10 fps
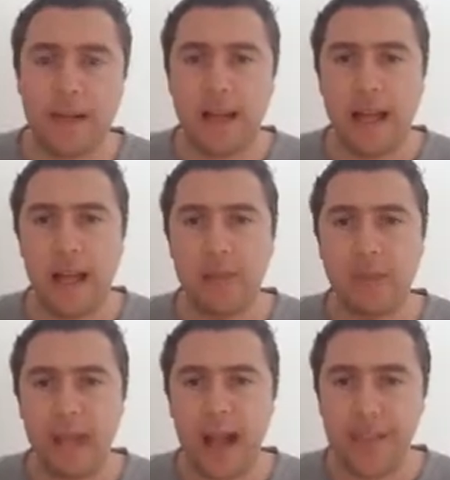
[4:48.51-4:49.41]

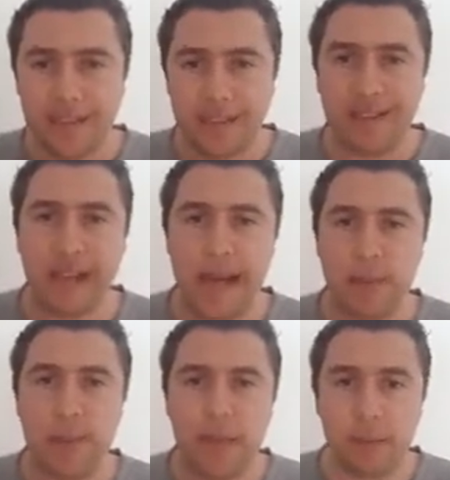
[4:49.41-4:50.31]
I didn't set out
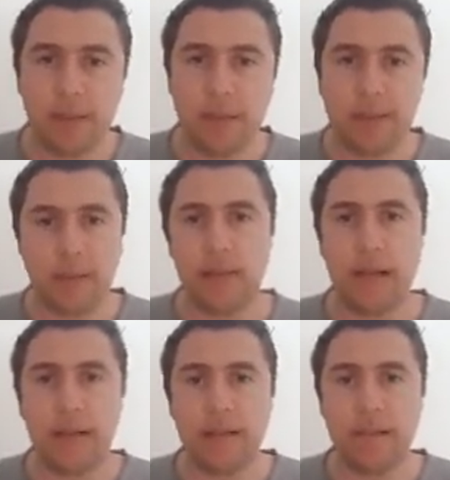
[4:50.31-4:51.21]
deliberately to
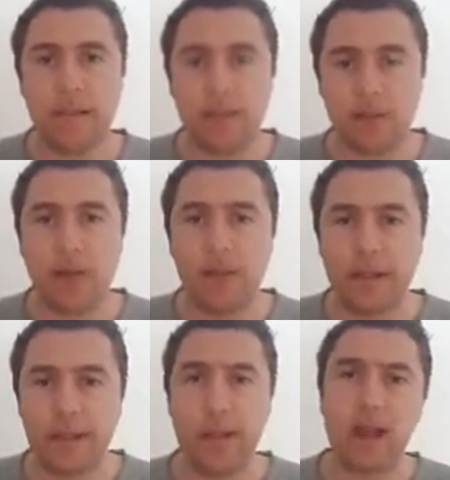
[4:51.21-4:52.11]
write
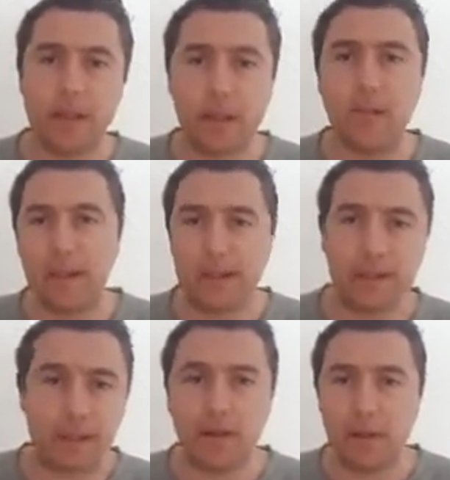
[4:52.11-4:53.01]
stories about good versus
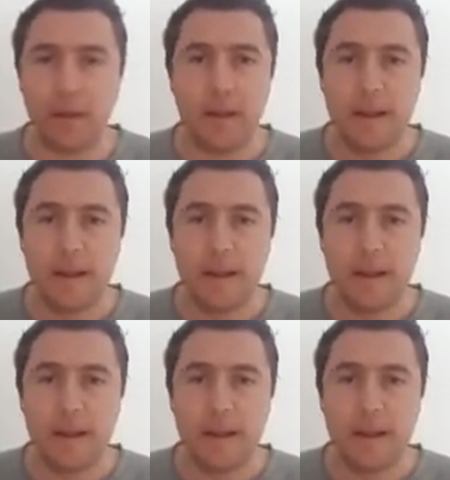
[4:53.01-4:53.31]
evil.